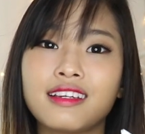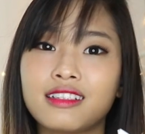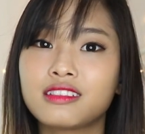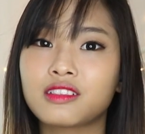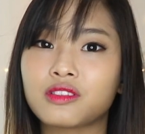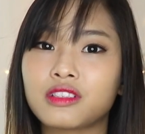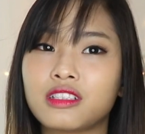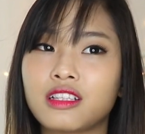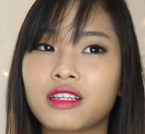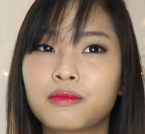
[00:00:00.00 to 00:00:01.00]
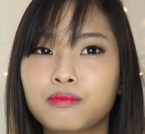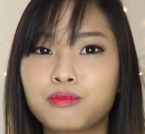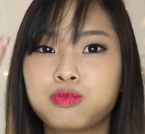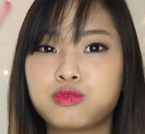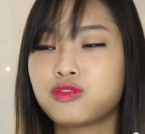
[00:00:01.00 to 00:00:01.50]
and salty. Like,
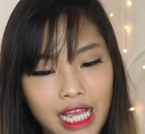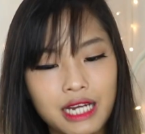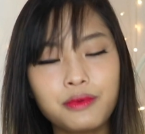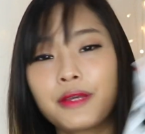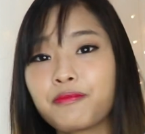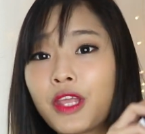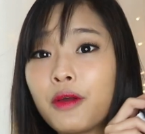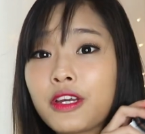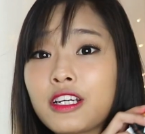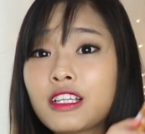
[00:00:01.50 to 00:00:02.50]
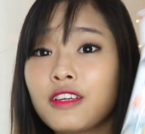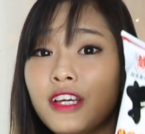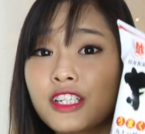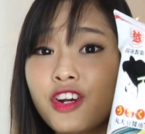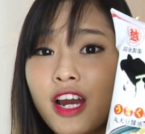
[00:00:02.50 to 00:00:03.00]
anyway, we're gonna give
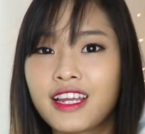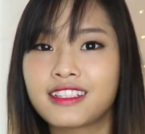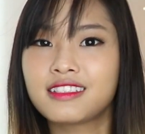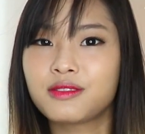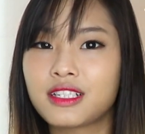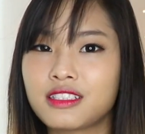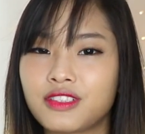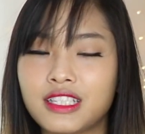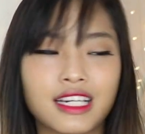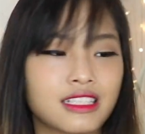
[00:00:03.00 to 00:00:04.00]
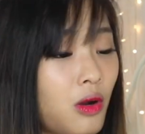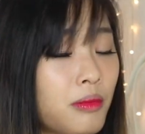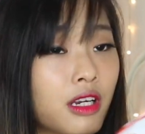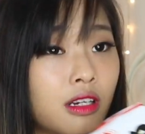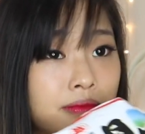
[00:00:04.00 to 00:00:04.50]
it a try and see whether it's really nice. Oh
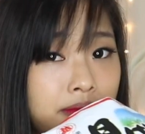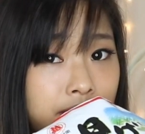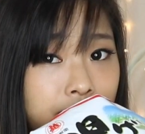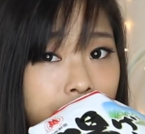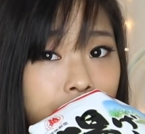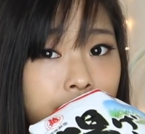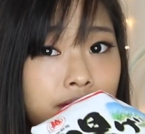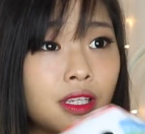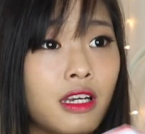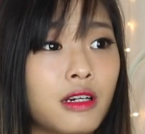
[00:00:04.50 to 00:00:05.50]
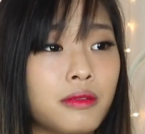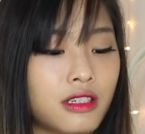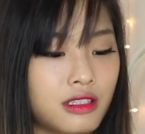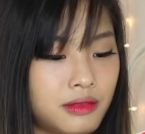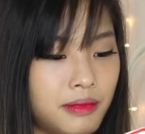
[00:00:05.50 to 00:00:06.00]
my god. Oh my
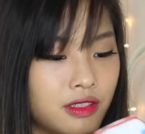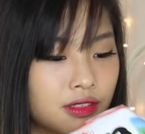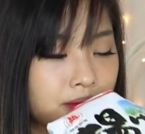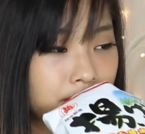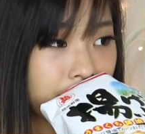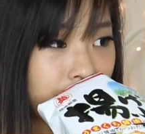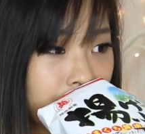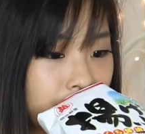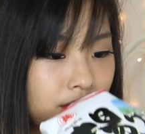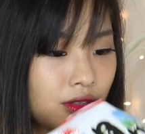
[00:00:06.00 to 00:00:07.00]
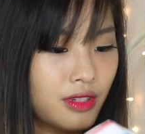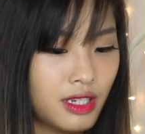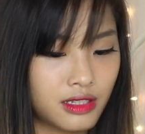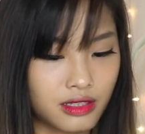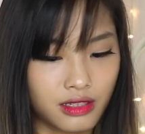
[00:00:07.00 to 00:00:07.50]
god, it smells so
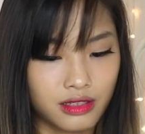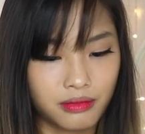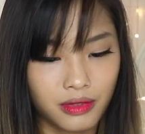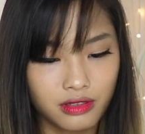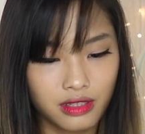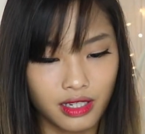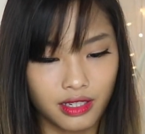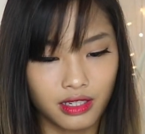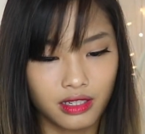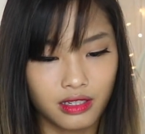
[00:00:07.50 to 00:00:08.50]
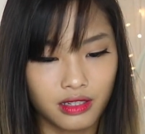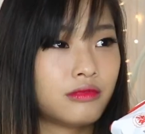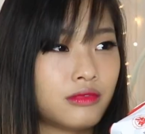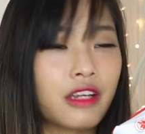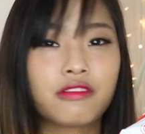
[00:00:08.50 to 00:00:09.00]
nice. It smells like
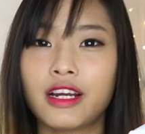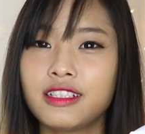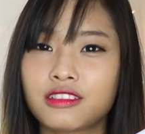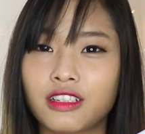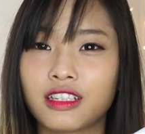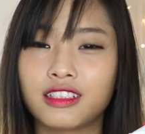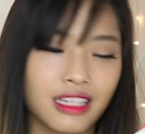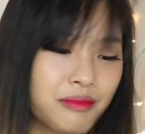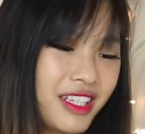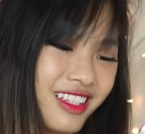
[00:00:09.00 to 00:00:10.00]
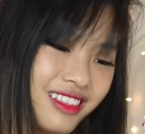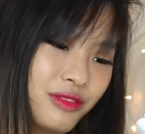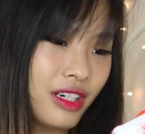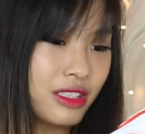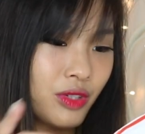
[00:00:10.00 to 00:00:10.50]
like rice crackers. I mean, it
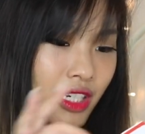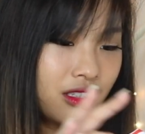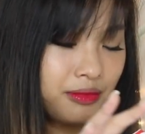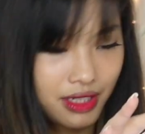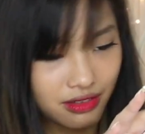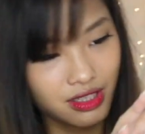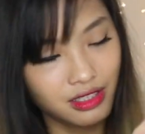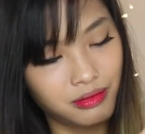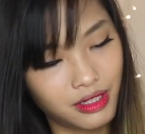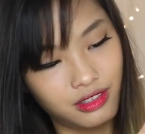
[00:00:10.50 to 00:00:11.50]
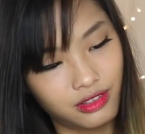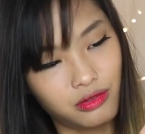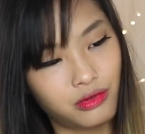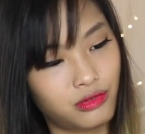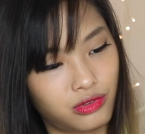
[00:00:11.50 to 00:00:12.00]
is rice crackers, but it really smells
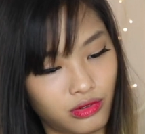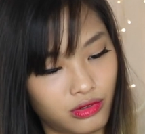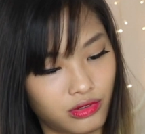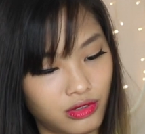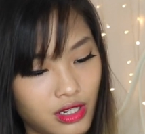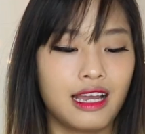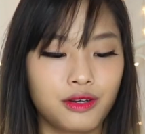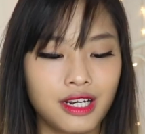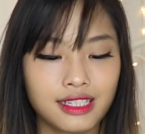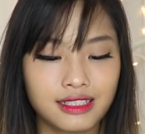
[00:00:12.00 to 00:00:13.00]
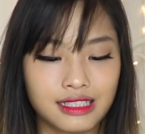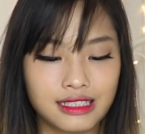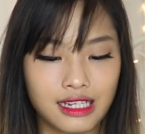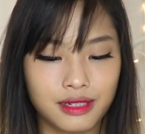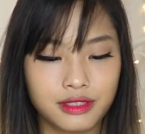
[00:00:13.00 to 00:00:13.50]
so, so good. I quite like snacks
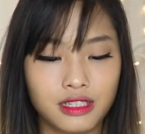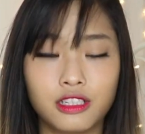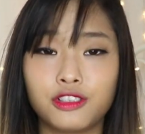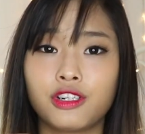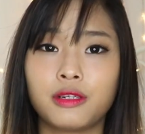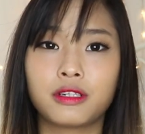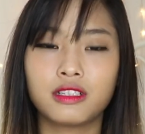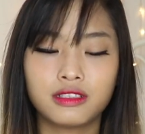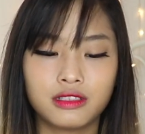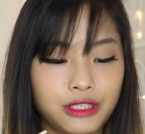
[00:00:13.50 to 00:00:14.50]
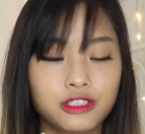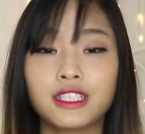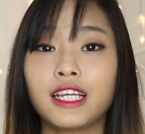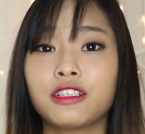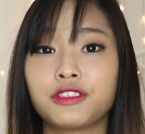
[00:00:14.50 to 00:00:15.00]
that comes in a little tray because when you
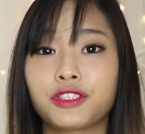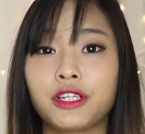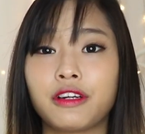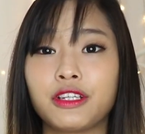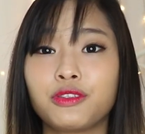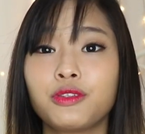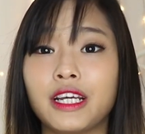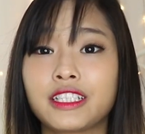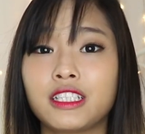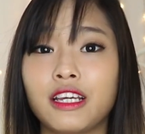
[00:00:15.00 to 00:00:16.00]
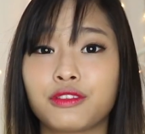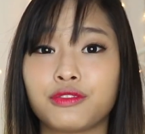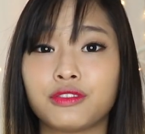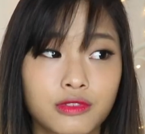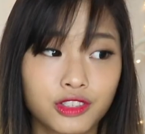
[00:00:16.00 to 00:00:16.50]
slide out the tray, right, you don't actually have
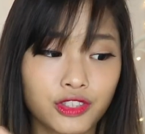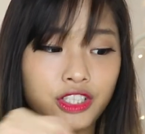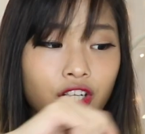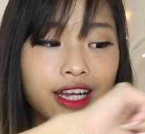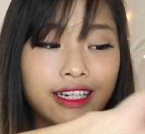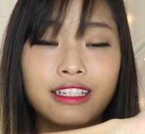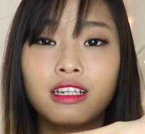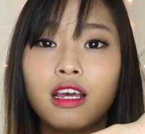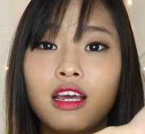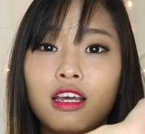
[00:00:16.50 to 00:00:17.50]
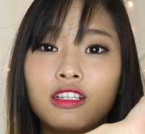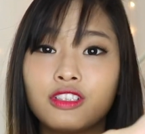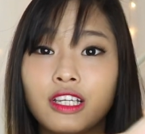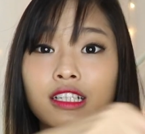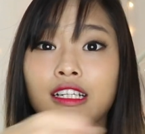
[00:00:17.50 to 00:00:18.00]
to stretch your hand in
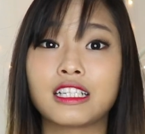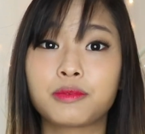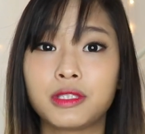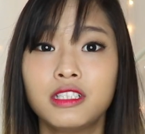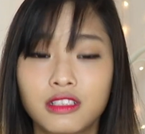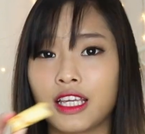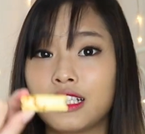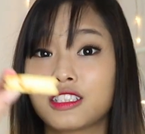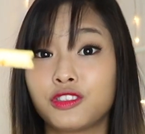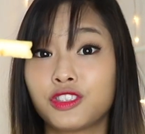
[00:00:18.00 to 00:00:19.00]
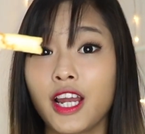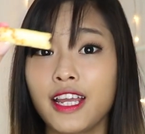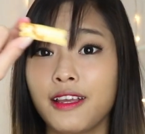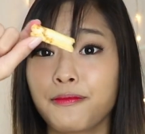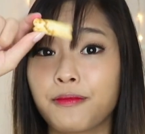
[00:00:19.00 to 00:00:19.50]
to get the last piece. Okay, let's go
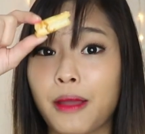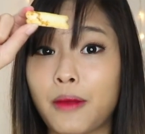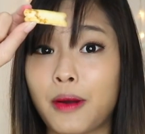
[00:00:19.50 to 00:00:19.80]
try it.